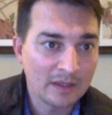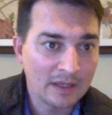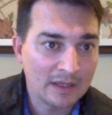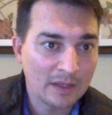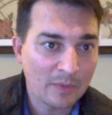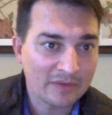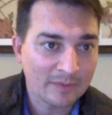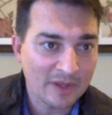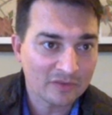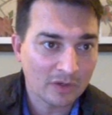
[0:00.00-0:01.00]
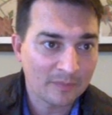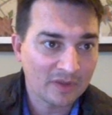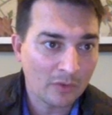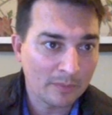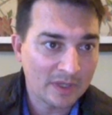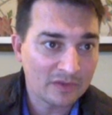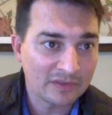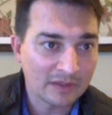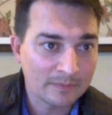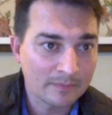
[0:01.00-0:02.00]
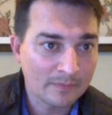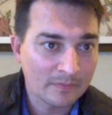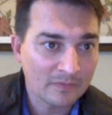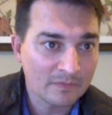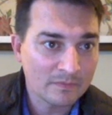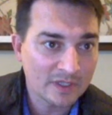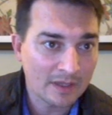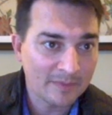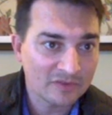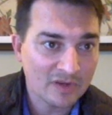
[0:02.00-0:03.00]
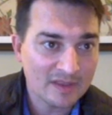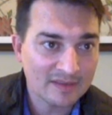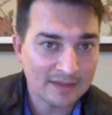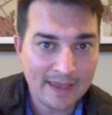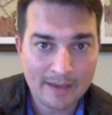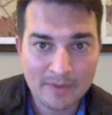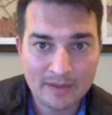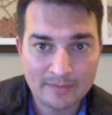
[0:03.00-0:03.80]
And then we have some of the scripts that we'll be using to demonstrate this lab.